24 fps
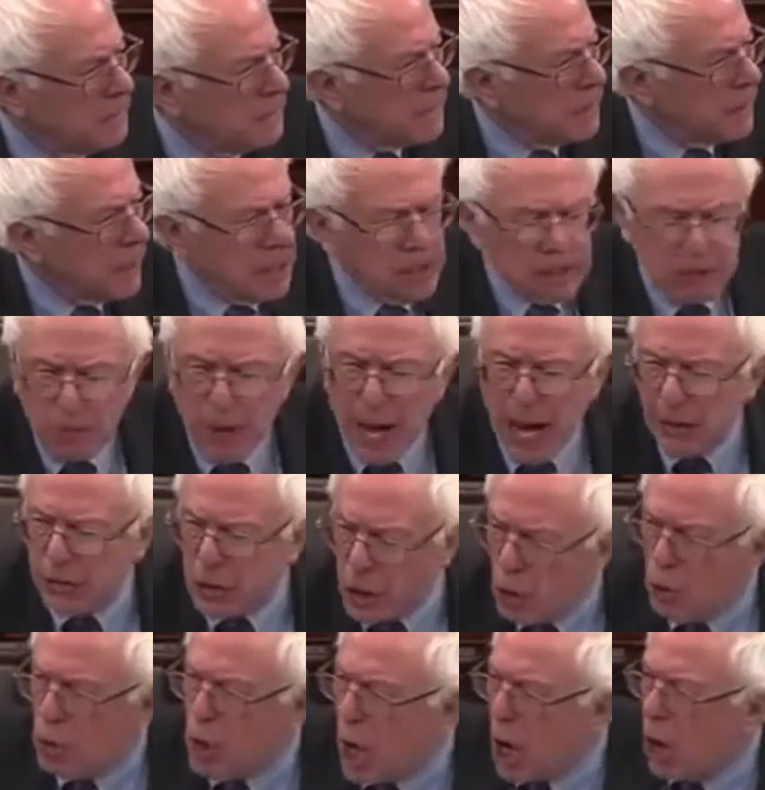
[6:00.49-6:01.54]
in his mouth.
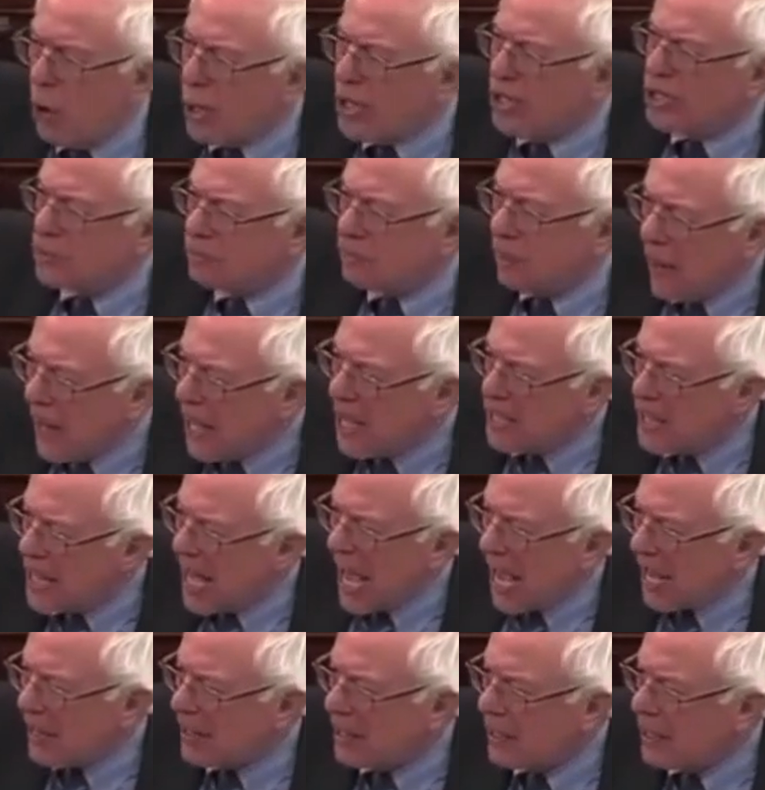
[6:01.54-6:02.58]
You go explain
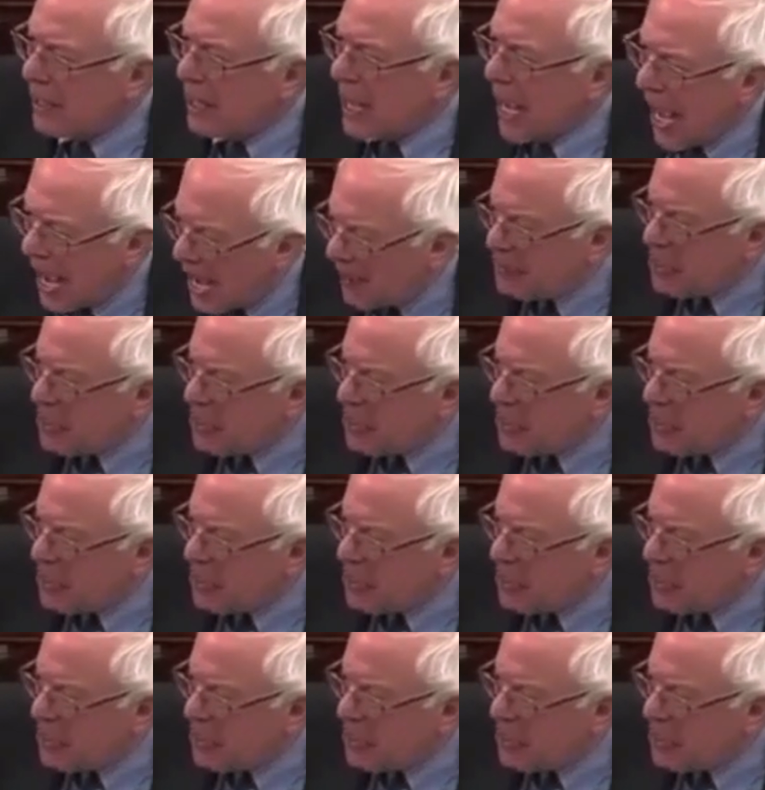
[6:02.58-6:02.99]
that. Have